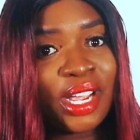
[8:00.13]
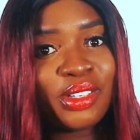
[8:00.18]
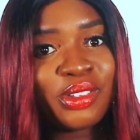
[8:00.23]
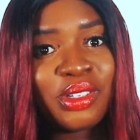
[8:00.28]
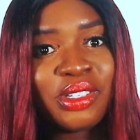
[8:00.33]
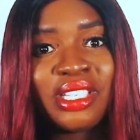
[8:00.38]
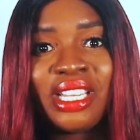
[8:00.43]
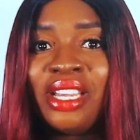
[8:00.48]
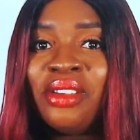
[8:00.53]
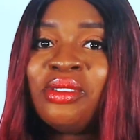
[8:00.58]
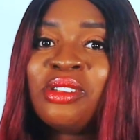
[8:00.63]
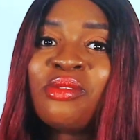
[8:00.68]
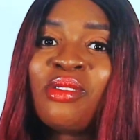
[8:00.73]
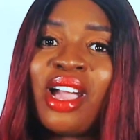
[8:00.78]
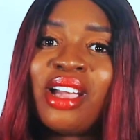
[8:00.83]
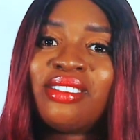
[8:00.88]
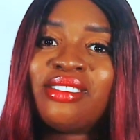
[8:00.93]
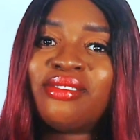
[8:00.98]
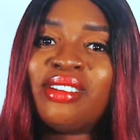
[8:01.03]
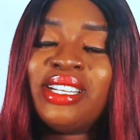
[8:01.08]
I told you that the reason
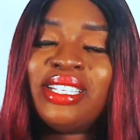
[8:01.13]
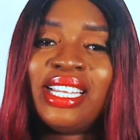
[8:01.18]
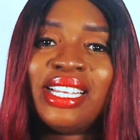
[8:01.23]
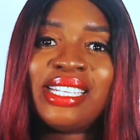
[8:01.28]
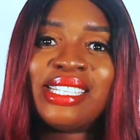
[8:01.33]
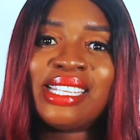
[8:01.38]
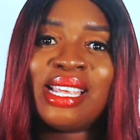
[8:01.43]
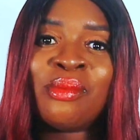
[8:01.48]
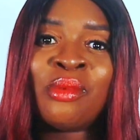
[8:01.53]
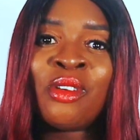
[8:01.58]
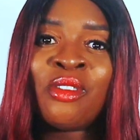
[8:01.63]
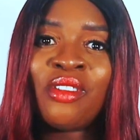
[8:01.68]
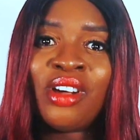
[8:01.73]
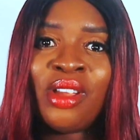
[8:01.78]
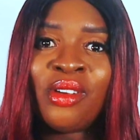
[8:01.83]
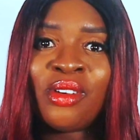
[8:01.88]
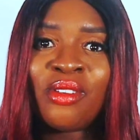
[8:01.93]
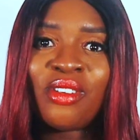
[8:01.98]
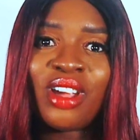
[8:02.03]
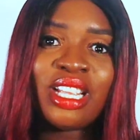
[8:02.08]
why I have to write the exam over
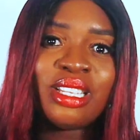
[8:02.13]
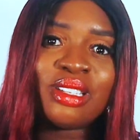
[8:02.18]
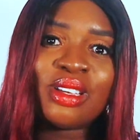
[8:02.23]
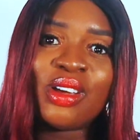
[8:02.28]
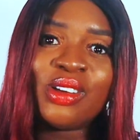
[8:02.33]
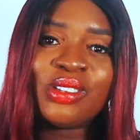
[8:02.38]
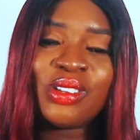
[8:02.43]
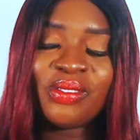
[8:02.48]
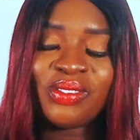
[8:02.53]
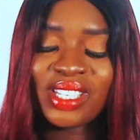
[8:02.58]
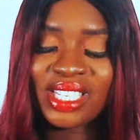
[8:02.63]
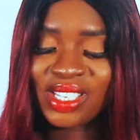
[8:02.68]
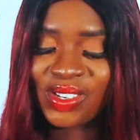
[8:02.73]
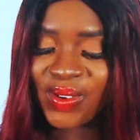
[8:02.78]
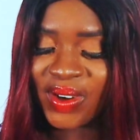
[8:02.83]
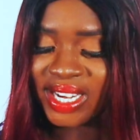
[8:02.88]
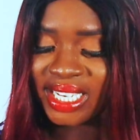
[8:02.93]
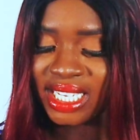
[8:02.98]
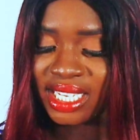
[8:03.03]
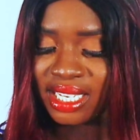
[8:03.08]
and over is because of this
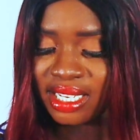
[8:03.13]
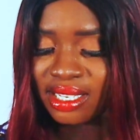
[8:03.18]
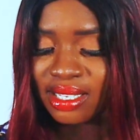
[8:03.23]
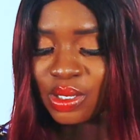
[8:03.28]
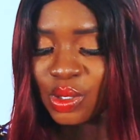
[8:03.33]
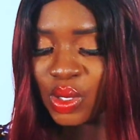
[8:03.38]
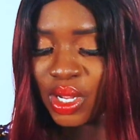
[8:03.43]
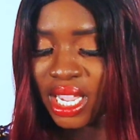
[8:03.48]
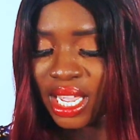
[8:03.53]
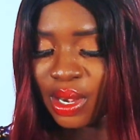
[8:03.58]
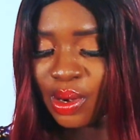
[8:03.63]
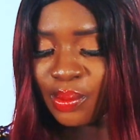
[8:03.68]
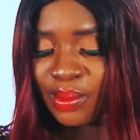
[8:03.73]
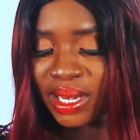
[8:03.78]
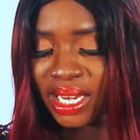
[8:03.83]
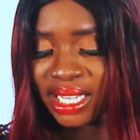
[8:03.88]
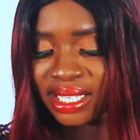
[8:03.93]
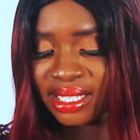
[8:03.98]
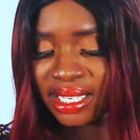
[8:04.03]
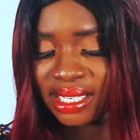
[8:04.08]
writing. So it cannot
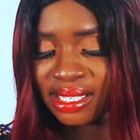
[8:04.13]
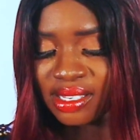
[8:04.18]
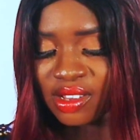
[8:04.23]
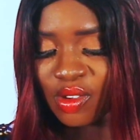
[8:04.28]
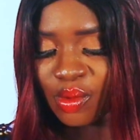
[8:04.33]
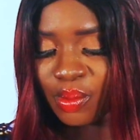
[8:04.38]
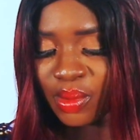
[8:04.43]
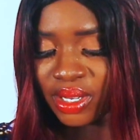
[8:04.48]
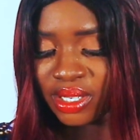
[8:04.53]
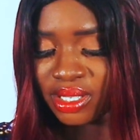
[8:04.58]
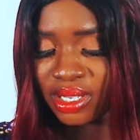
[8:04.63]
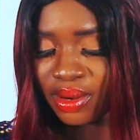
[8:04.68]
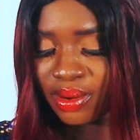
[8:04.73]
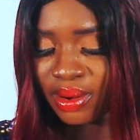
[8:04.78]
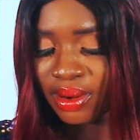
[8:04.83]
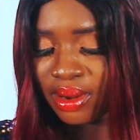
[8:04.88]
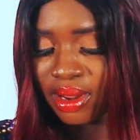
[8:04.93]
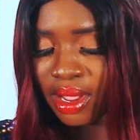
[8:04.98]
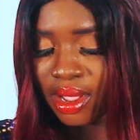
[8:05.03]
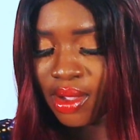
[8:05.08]
be less than
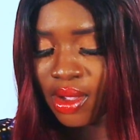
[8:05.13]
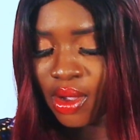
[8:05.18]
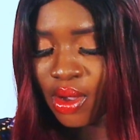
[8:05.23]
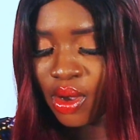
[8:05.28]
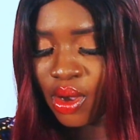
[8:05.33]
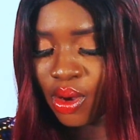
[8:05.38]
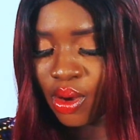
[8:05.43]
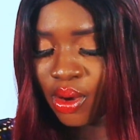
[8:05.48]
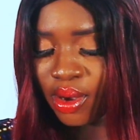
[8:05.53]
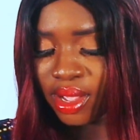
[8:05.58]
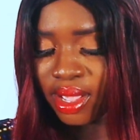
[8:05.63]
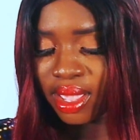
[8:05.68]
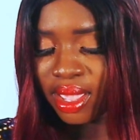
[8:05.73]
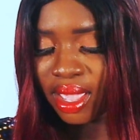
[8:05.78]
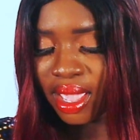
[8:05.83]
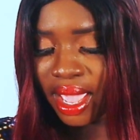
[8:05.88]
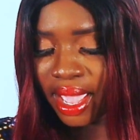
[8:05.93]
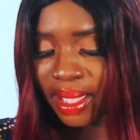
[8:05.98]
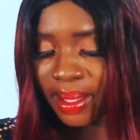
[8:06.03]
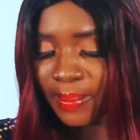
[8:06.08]
7.0.
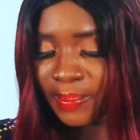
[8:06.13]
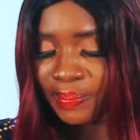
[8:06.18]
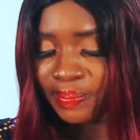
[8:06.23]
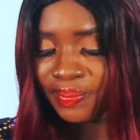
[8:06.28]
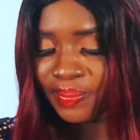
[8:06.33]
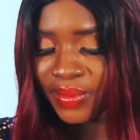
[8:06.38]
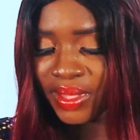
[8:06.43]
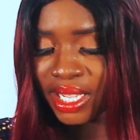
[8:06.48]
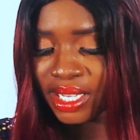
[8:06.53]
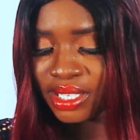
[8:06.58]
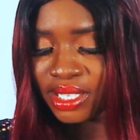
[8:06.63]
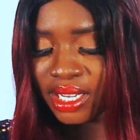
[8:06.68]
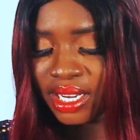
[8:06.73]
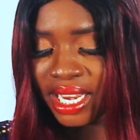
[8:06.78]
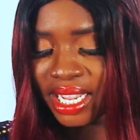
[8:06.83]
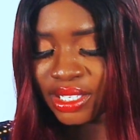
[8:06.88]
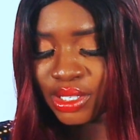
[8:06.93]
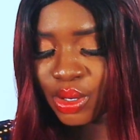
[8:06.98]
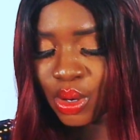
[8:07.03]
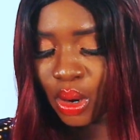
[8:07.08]
Okay, so
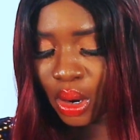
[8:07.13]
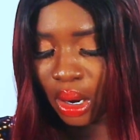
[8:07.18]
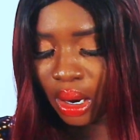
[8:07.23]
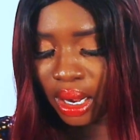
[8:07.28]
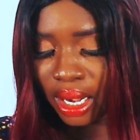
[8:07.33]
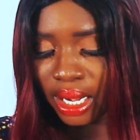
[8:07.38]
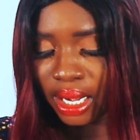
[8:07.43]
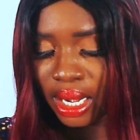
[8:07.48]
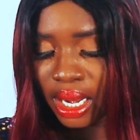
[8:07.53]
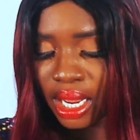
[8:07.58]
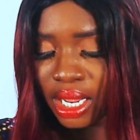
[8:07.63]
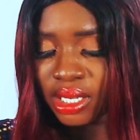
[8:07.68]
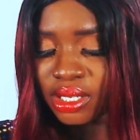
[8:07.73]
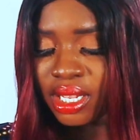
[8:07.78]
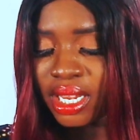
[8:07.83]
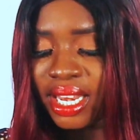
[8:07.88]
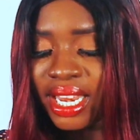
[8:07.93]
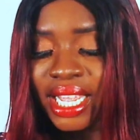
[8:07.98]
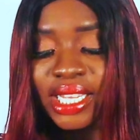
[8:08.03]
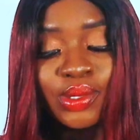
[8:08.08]
let's go on.
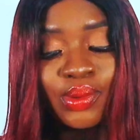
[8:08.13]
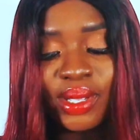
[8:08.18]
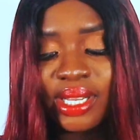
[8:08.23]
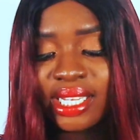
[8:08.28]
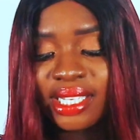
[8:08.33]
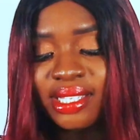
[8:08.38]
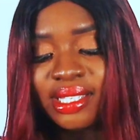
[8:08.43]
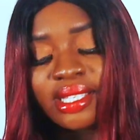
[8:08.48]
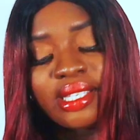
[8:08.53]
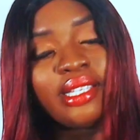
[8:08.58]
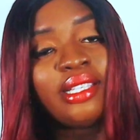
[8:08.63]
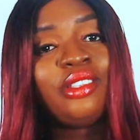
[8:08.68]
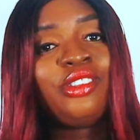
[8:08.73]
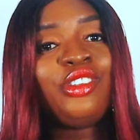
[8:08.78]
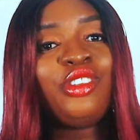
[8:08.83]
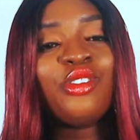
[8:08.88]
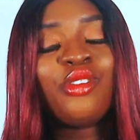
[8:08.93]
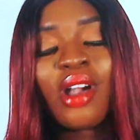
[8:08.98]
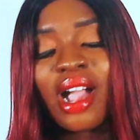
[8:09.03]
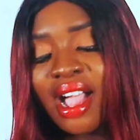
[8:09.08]
So the next one is,
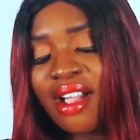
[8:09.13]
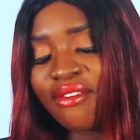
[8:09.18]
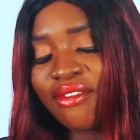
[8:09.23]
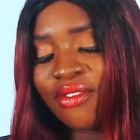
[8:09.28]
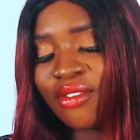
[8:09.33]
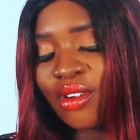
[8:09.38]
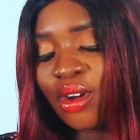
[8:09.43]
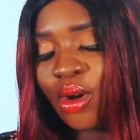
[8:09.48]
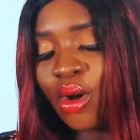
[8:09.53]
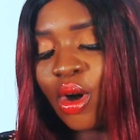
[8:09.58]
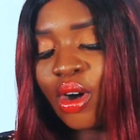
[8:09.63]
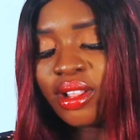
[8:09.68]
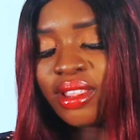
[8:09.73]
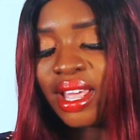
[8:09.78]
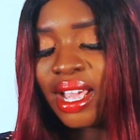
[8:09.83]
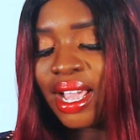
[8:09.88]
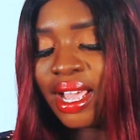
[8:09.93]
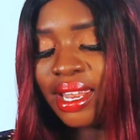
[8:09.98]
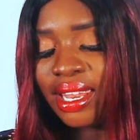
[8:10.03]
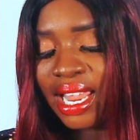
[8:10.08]
do you have
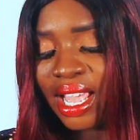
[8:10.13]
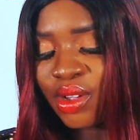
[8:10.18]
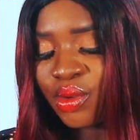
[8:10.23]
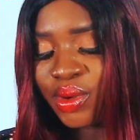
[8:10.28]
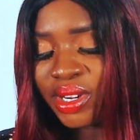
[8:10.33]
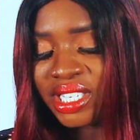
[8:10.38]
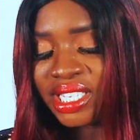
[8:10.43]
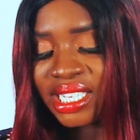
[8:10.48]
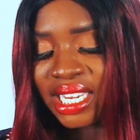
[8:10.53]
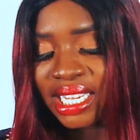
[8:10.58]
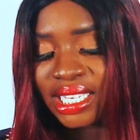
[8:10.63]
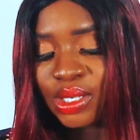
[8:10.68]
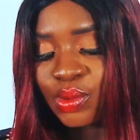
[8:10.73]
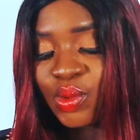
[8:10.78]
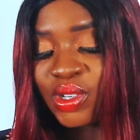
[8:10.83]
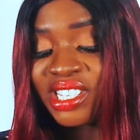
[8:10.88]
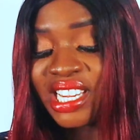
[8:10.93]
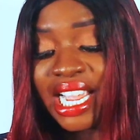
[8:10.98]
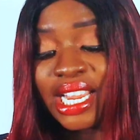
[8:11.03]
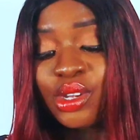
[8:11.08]
other language tests,
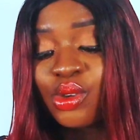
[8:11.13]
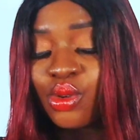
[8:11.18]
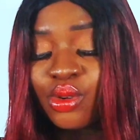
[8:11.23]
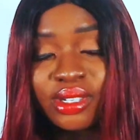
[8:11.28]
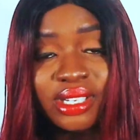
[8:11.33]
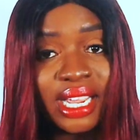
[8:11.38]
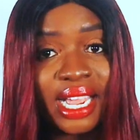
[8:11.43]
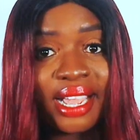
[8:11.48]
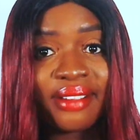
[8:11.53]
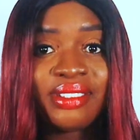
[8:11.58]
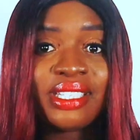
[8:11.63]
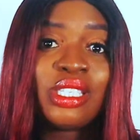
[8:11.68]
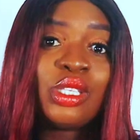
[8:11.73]
which I don't have?